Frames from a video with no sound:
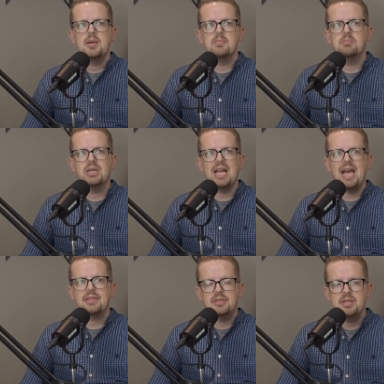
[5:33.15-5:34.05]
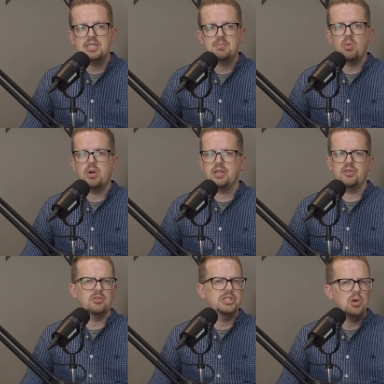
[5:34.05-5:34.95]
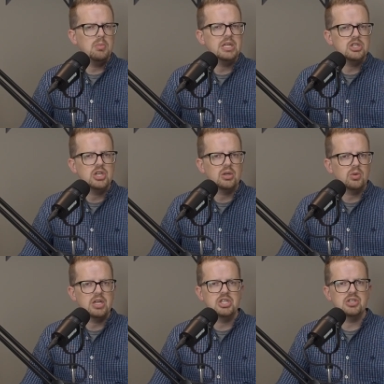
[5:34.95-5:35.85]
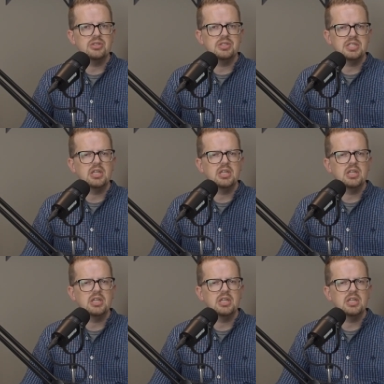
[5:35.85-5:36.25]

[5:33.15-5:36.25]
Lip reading: But at this point, there are so many generations